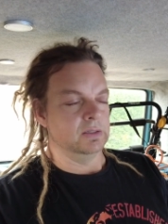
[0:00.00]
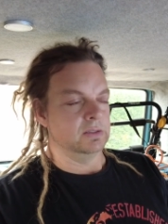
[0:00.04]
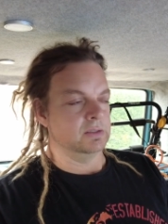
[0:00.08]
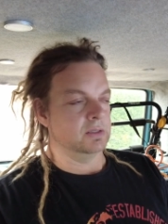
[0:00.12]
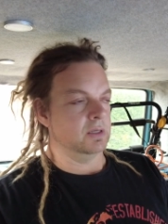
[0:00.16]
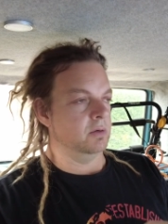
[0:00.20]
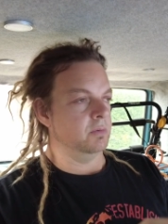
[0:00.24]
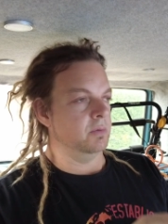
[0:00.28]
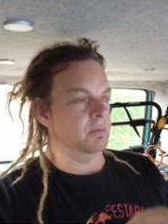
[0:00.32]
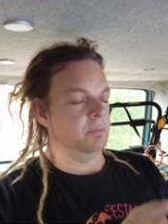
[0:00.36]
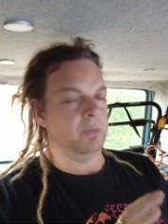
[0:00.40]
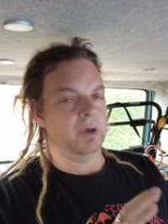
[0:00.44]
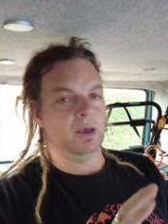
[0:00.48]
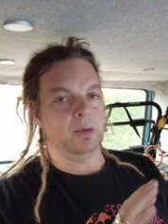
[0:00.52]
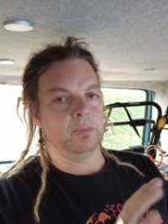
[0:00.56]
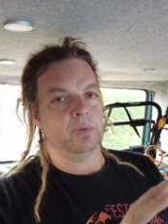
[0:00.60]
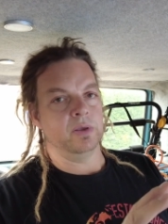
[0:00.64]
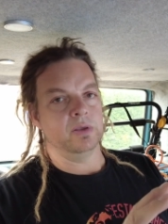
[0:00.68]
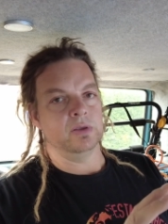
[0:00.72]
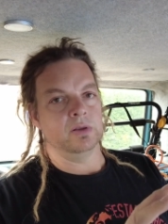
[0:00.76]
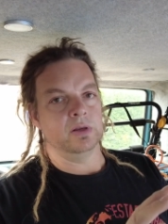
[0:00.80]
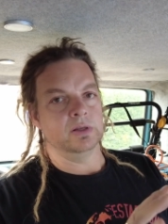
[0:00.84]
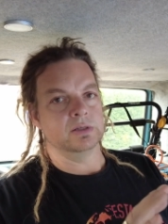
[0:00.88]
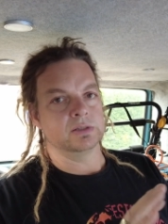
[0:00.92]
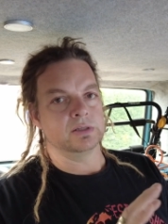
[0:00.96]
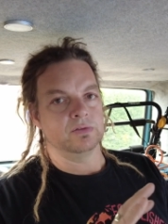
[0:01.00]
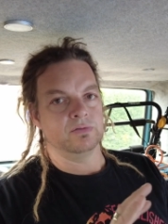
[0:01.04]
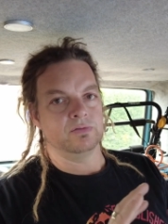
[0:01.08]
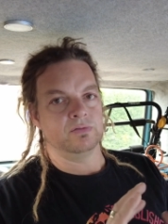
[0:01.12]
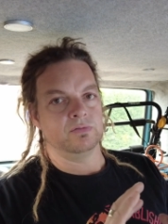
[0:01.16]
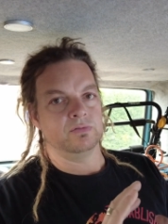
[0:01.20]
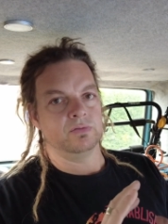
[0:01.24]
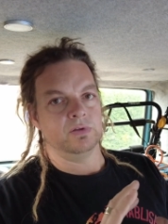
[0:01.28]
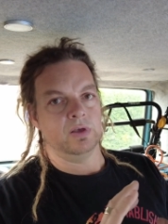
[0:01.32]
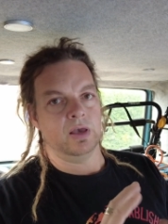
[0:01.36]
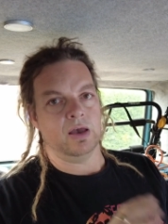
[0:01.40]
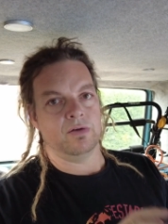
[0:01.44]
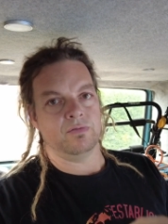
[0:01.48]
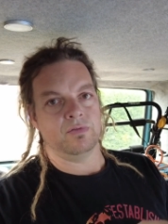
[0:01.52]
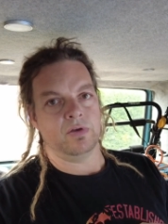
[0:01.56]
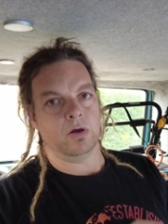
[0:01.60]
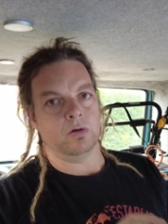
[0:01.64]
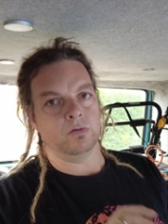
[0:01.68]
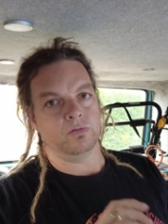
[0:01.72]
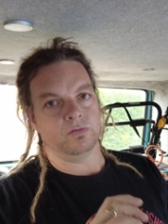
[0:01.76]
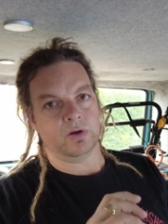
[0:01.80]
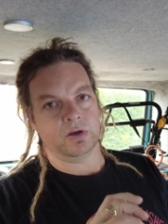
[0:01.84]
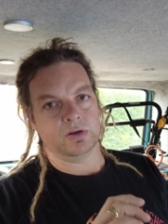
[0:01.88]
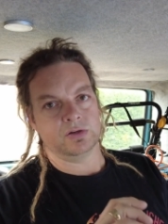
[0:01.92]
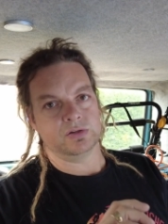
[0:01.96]
So, my opinion is if you have the
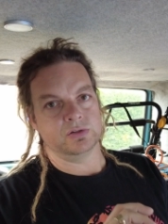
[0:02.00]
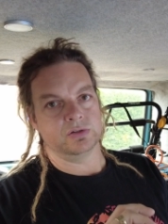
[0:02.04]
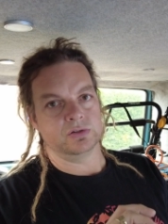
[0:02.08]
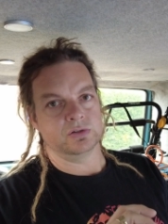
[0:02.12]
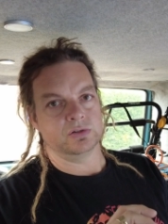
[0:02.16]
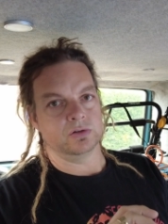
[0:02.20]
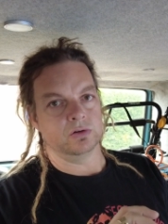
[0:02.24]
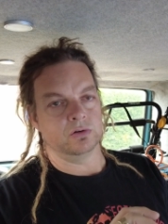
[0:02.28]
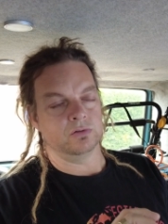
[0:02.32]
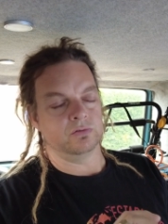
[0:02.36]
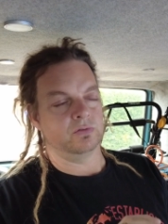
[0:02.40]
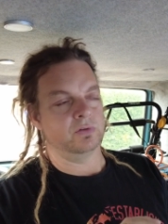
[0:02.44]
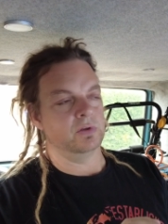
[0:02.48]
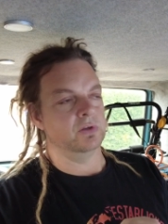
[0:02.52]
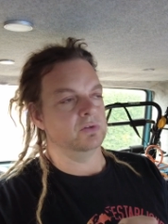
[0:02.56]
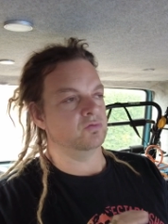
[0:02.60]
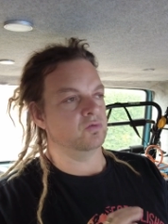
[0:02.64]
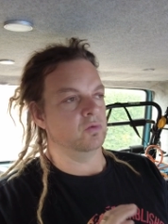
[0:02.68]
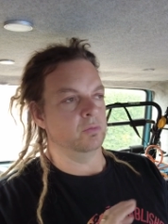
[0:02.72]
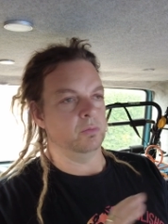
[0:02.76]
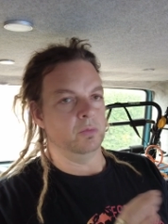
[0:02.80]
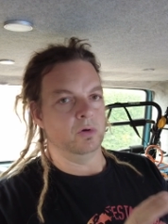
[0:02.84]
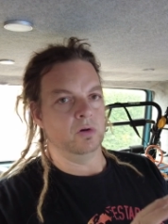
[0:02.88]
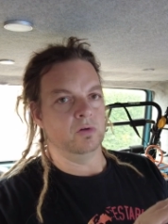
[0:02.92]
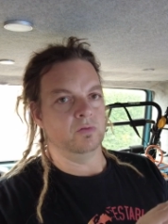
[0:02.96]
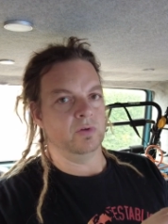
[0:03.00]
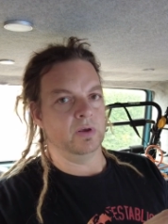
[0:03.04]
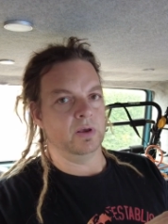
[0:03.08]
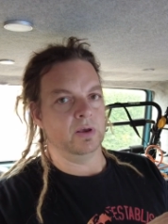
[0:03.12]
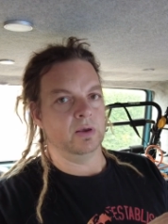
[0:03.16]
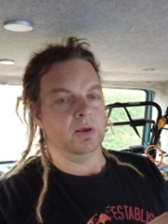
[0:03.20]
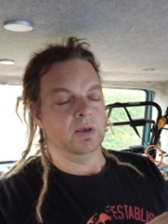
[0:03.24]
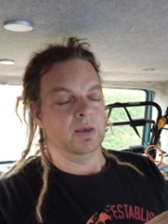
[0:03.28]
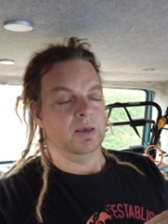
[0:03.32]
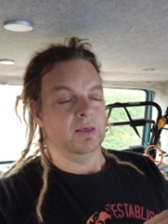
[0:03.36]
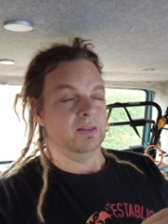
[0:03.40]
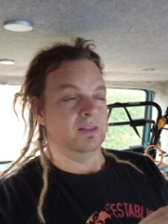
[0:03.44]
old-fashioned stuff, is remove it.